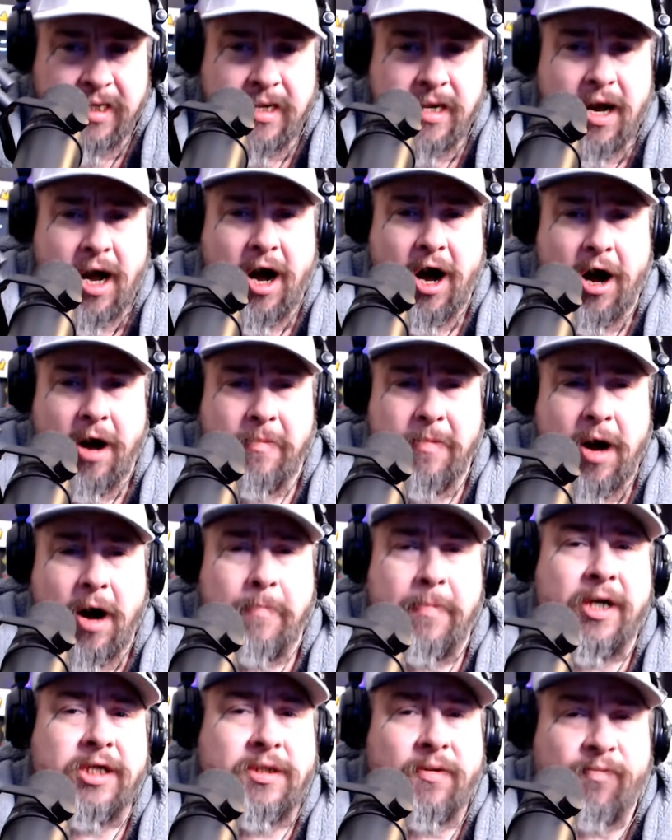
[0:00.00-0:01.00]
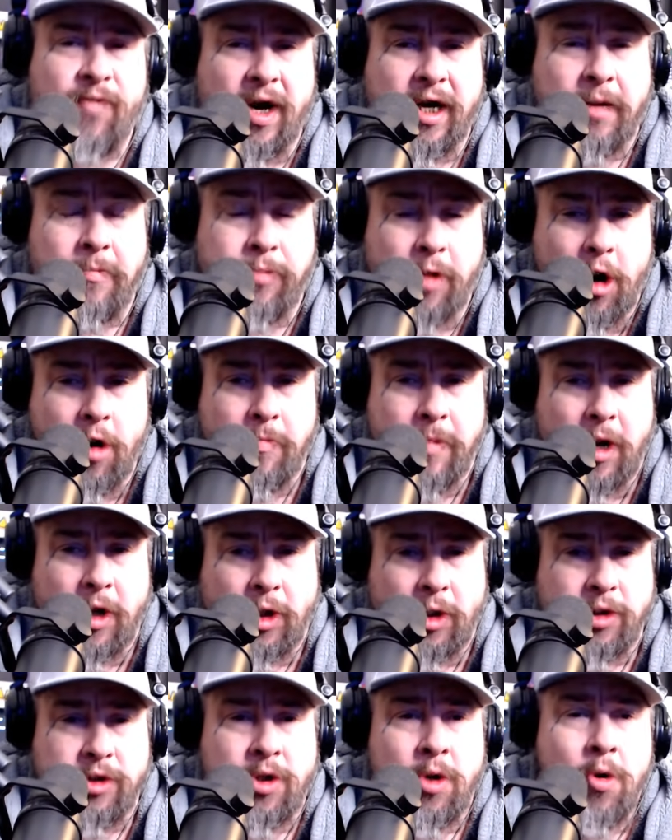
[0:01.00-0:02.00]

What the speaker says: a bunch of fucking Pro-bergers